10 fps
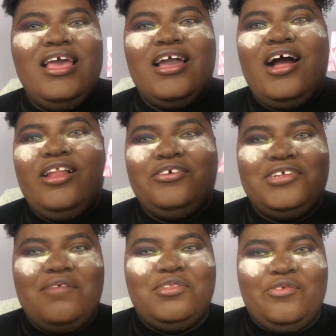colors
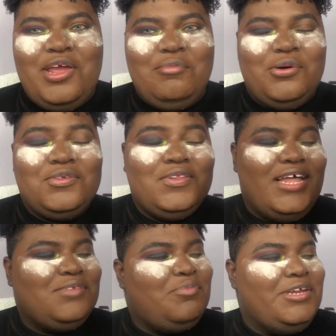of the rainbow, so
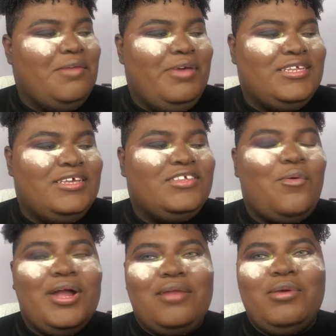that's pretty amazing. So
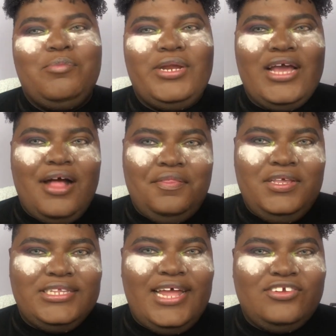we're going to be putting on
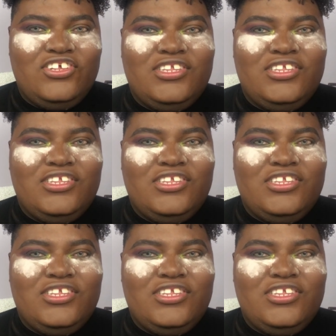these lashes